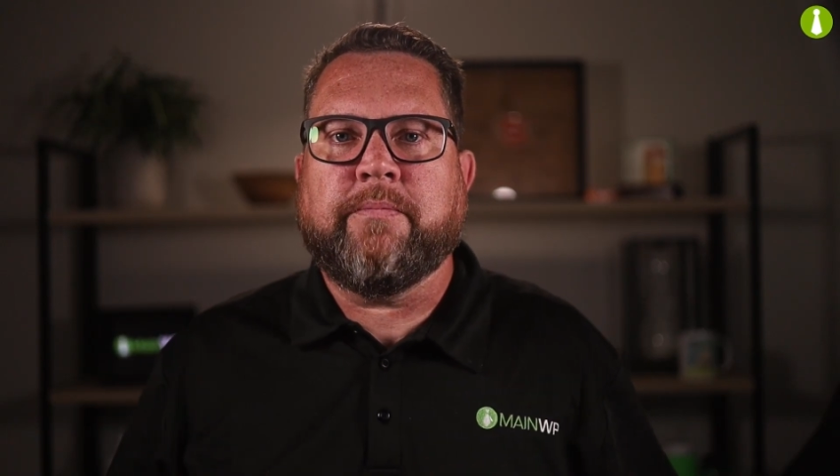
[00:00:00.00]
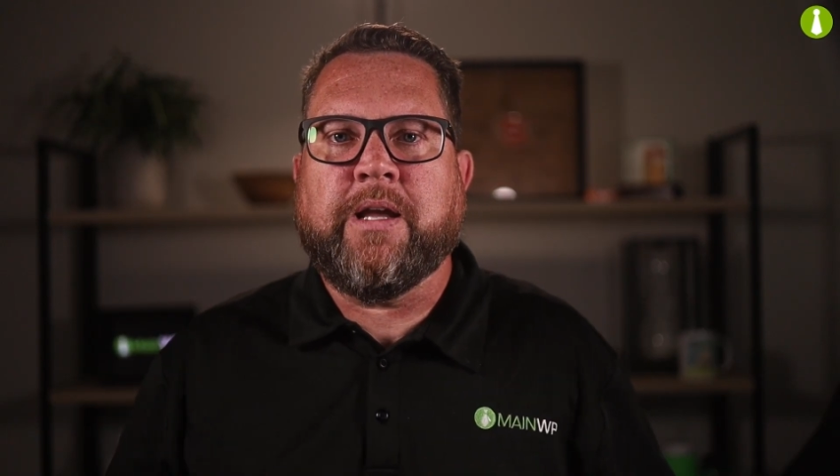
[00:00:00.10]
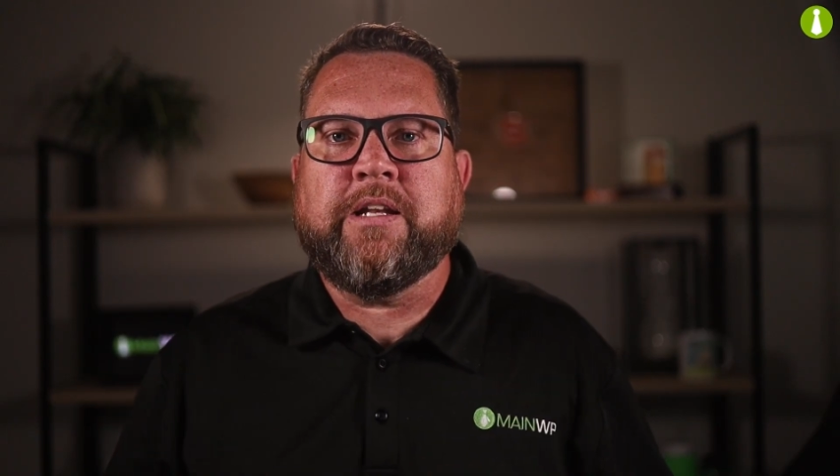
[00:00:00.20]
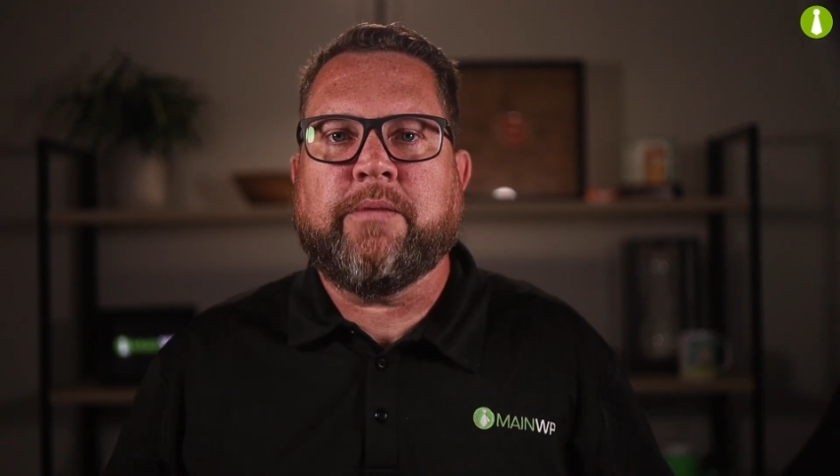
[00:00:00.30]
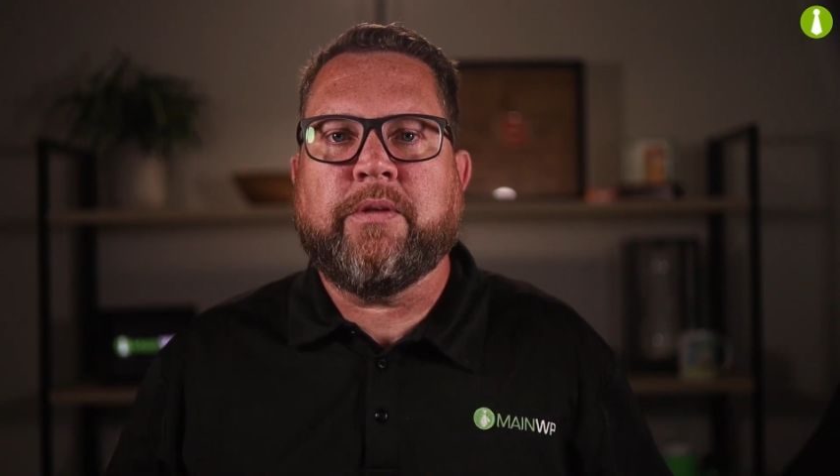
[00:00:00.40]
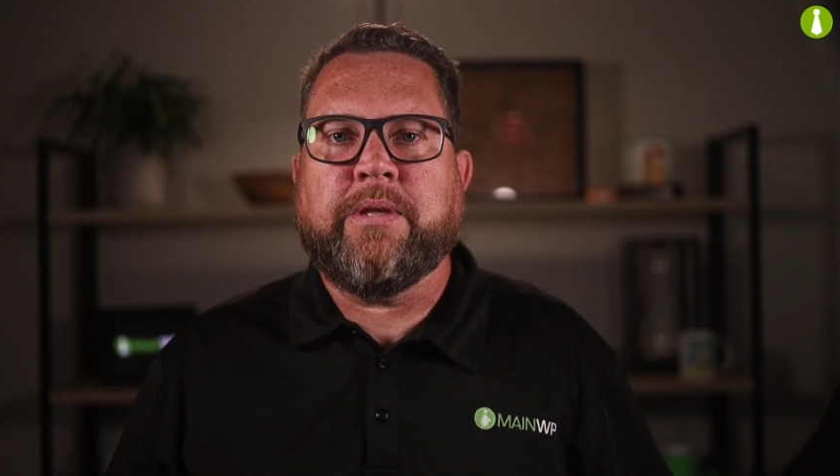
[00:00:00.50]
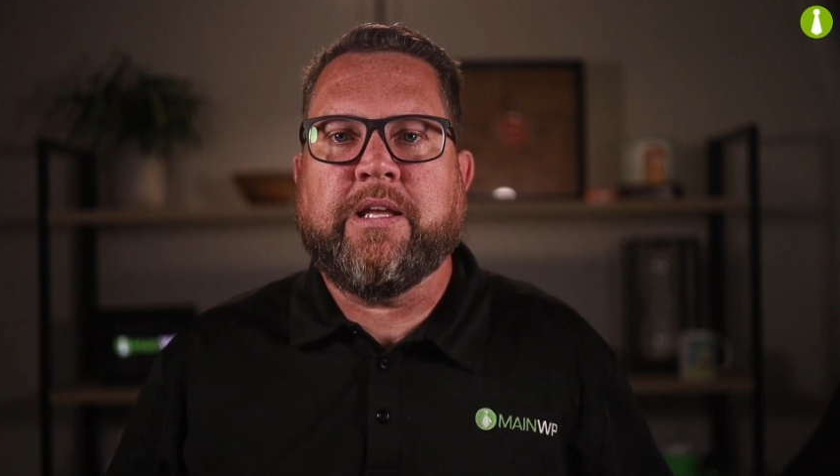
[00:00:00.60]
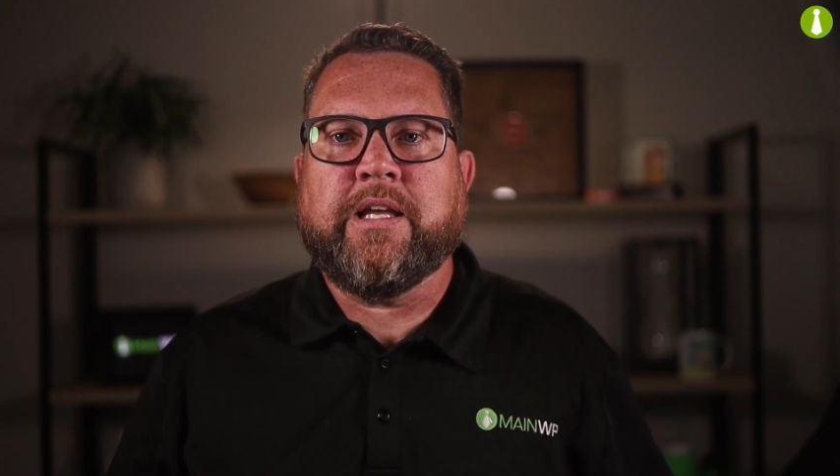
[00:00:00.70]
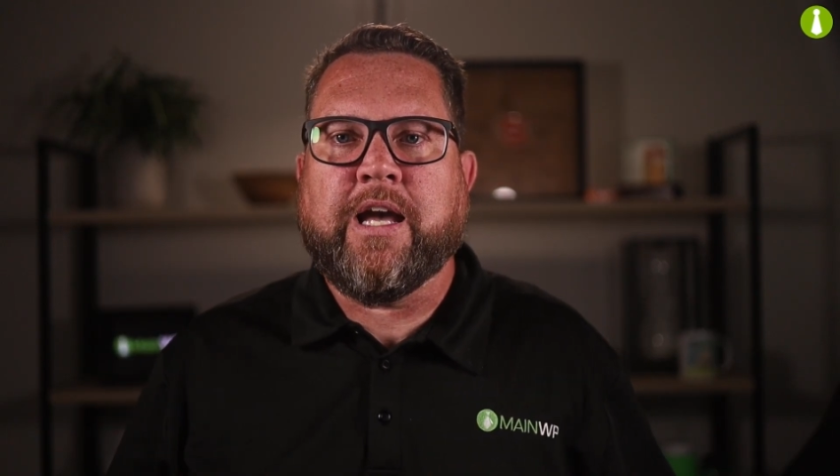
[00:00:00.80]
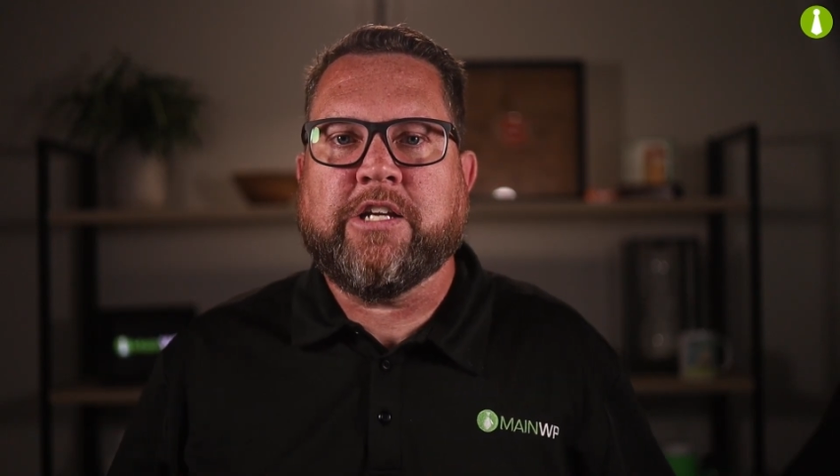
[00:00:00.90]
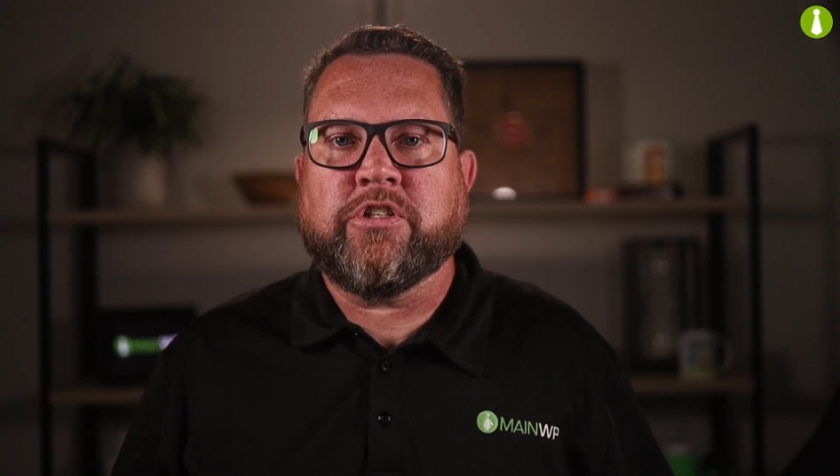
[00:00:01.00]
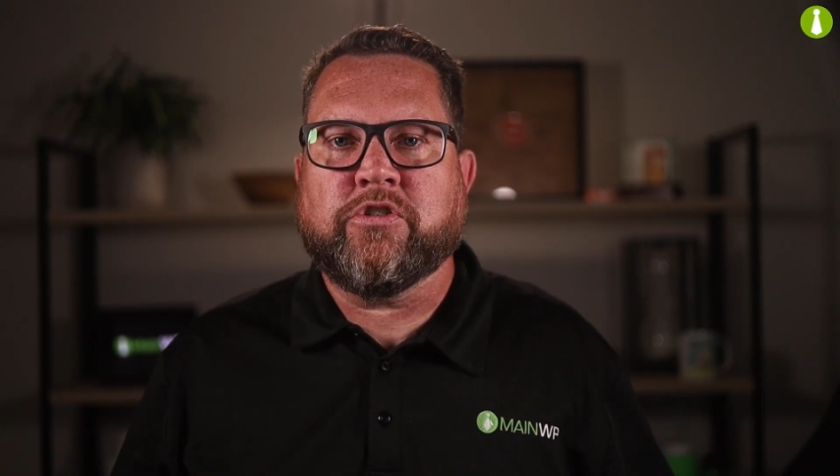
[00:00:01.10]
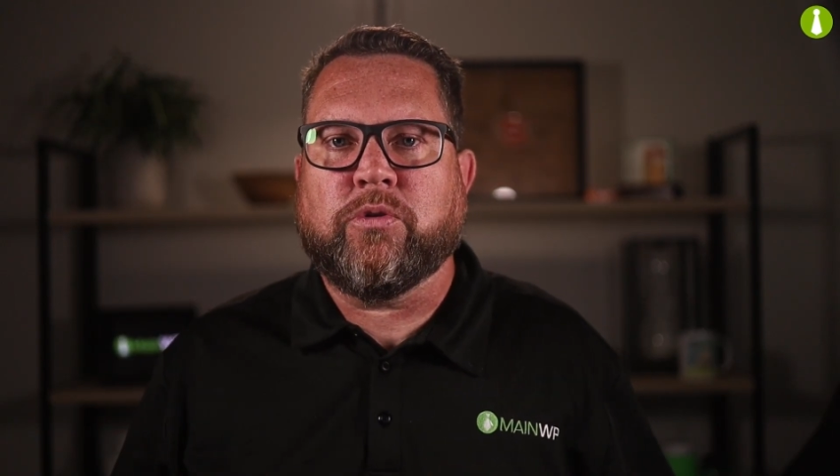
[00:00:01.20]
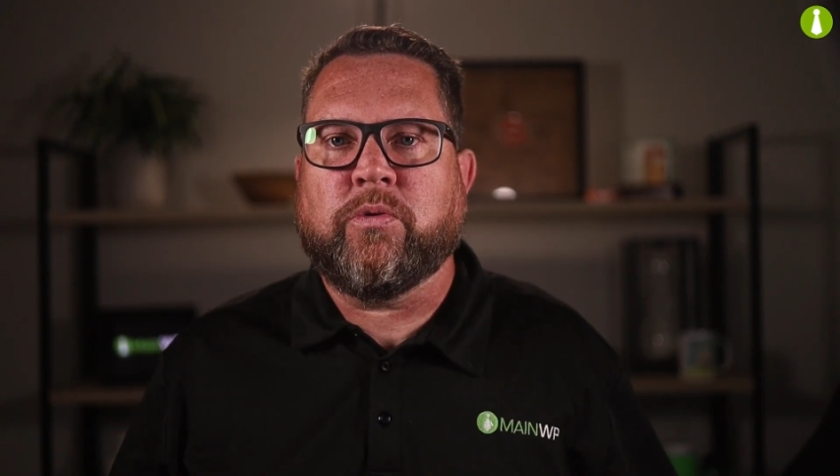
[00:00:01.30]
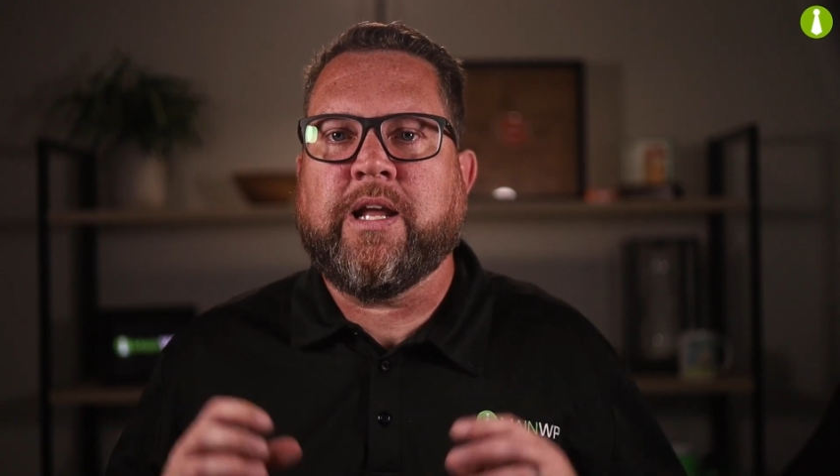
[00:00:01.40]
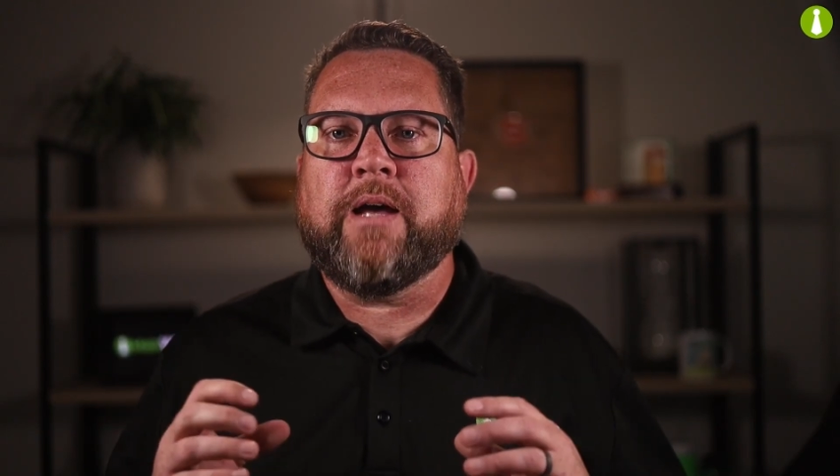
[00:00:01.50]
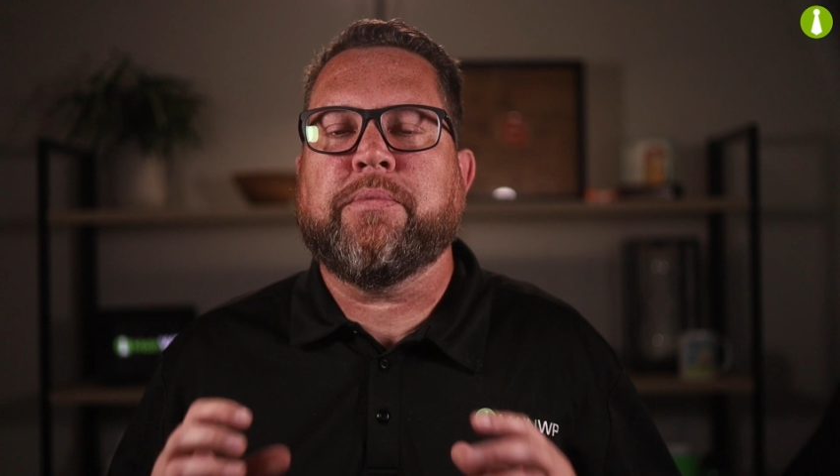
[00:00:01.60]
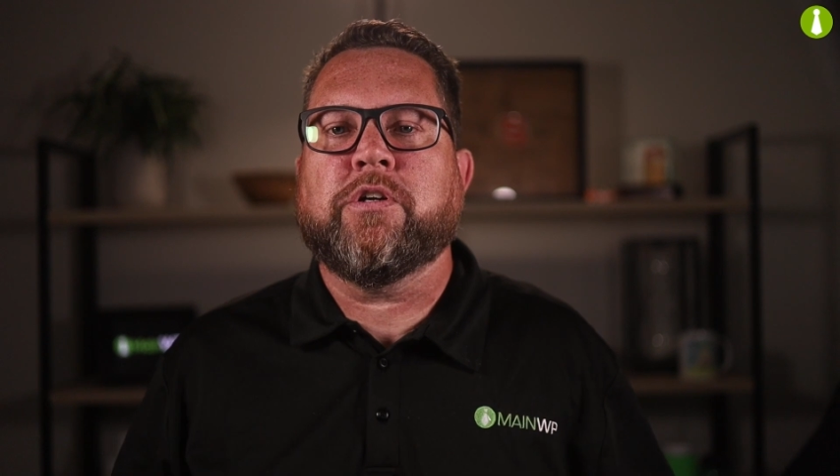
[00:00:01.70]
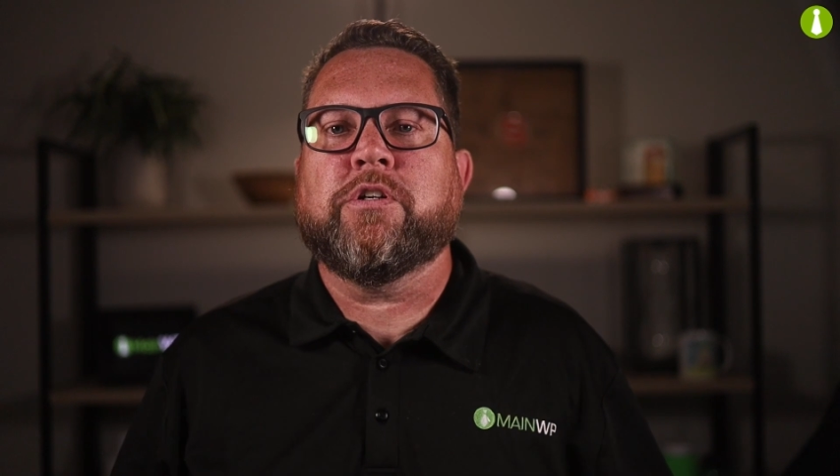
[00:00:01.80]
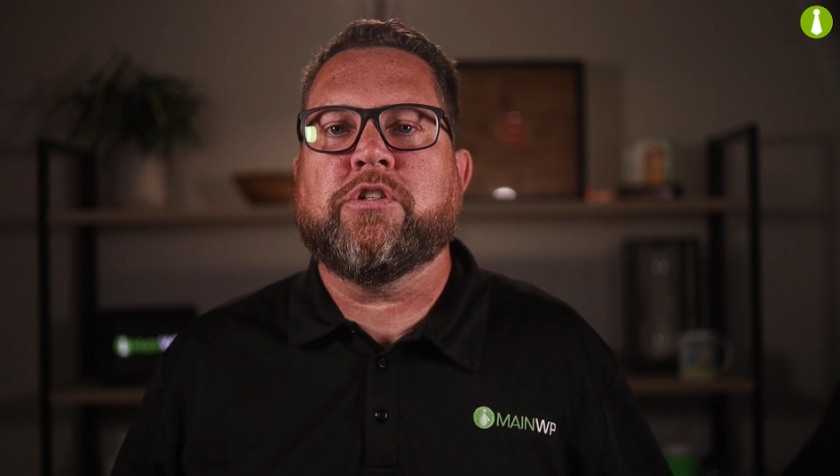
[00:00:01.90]
MainWP Cache Control will not
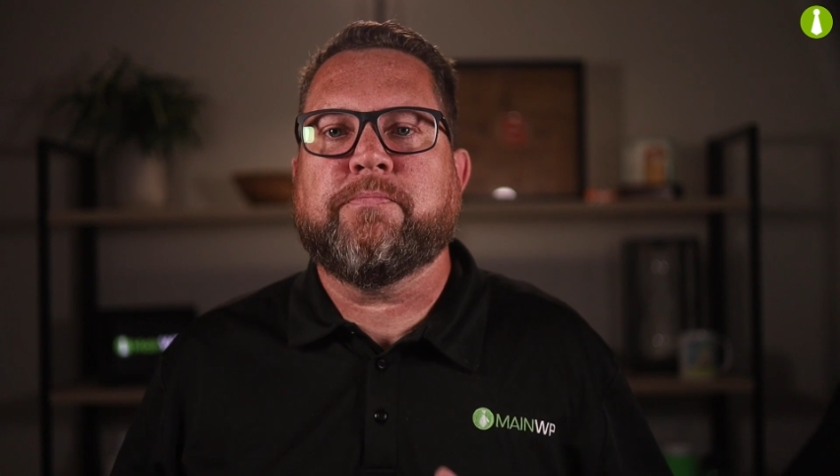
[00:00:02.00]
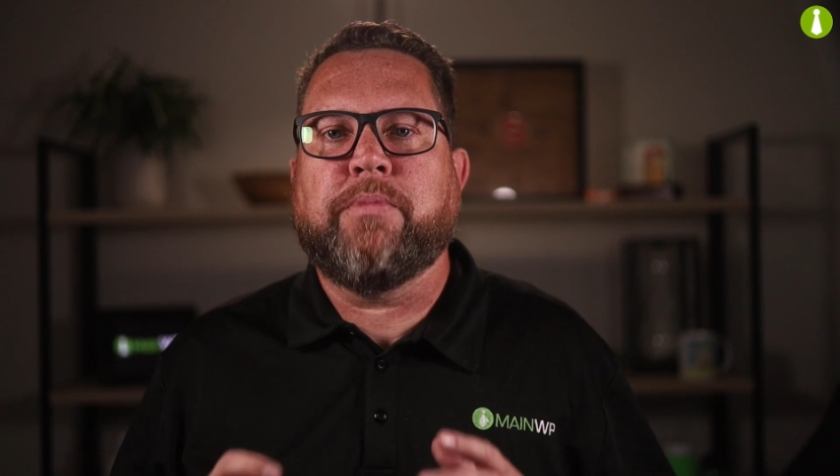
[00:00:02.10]
purge